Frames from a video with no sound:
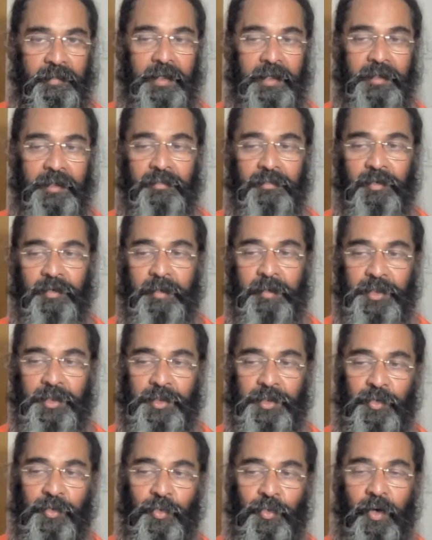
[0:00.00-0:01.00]
like if you
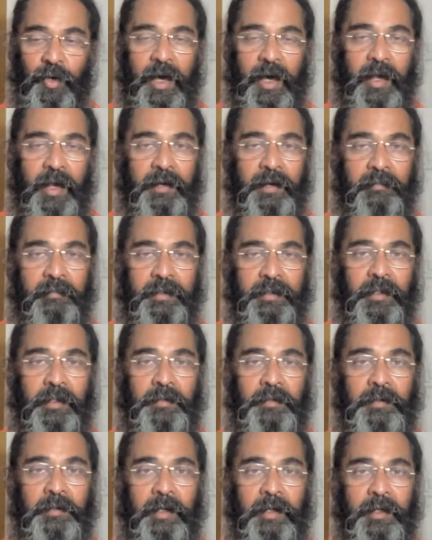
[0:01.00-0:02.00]
mention Kularnava
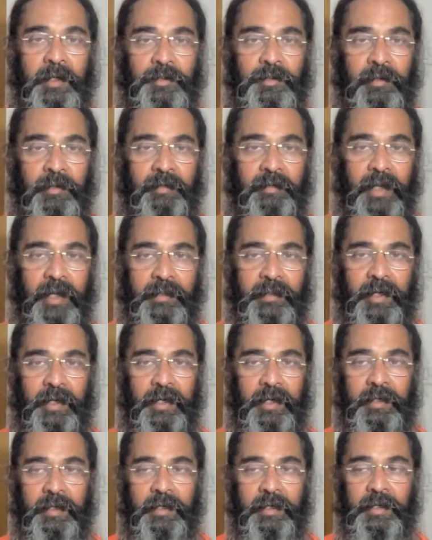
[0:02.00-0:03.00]
Tantra and stuff like
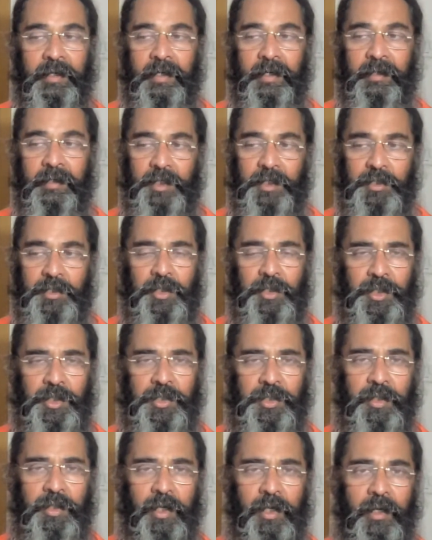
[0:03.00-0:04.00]
that. They're
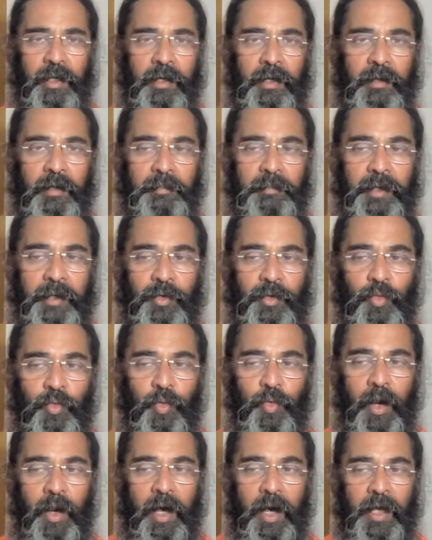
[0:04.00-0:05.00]
traditional. But
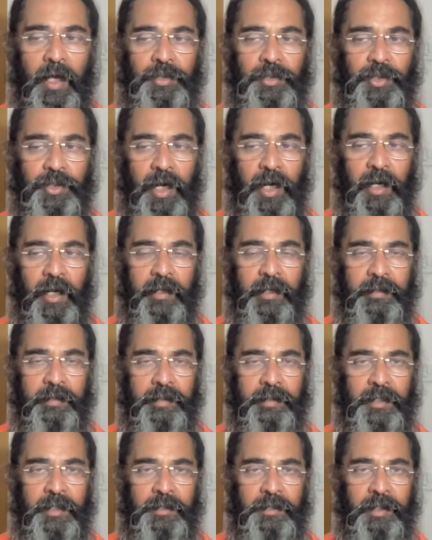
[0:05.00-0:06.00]
Kulachara
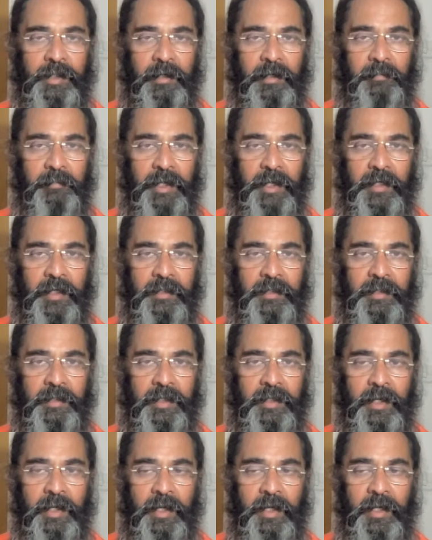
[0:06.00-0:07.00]
essentially means
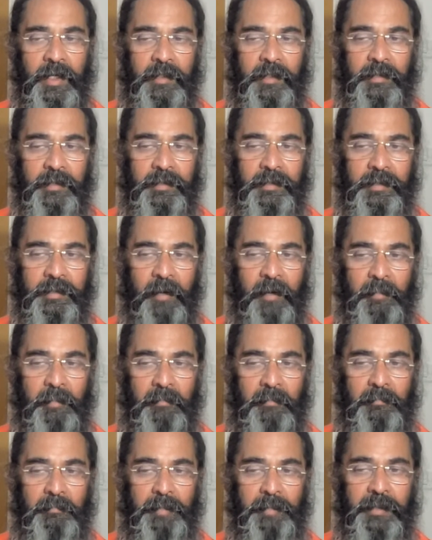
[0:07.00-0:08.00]

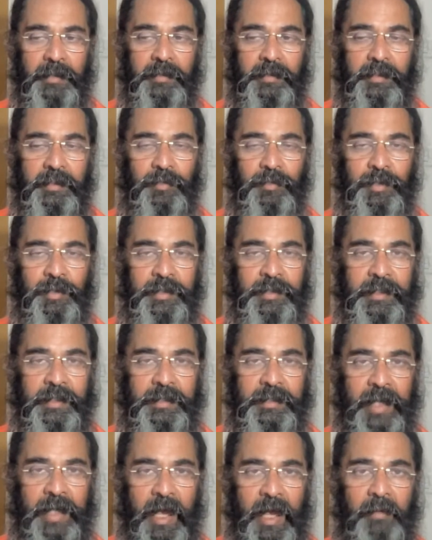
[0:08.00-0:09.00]
some person who is
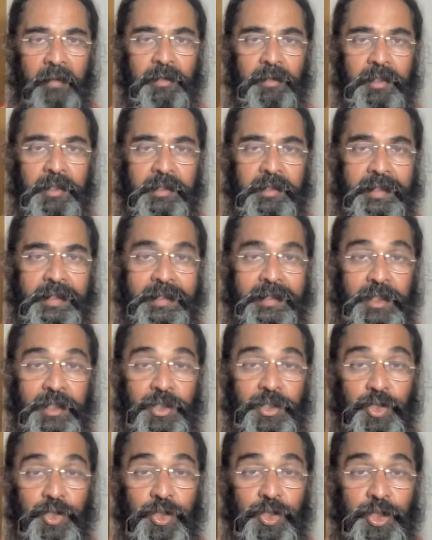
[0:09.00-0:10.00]
established in
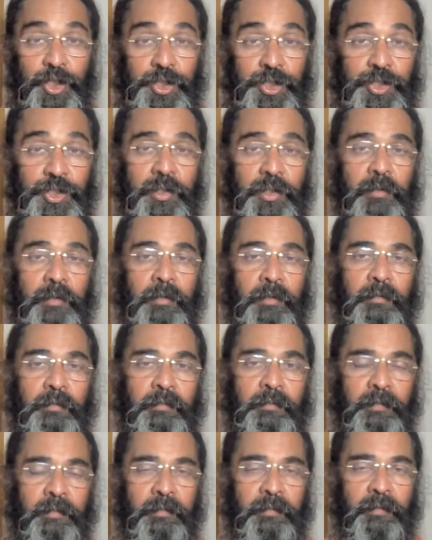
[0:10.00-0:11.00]
the tradition
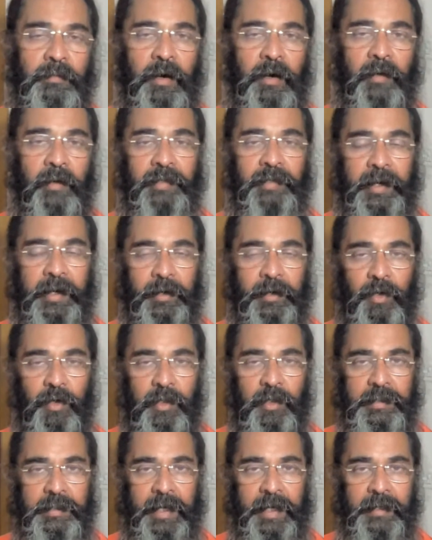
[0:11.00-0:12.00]
of that
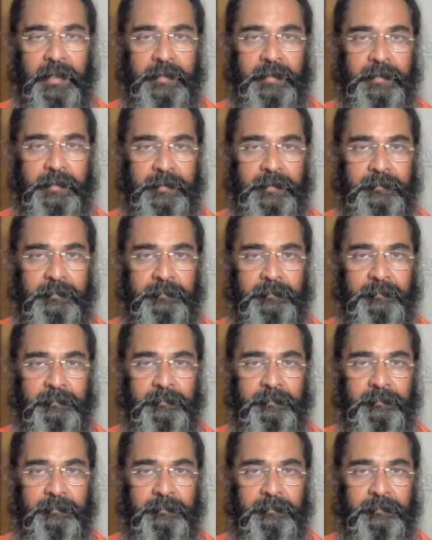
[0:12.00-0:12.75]
occult science.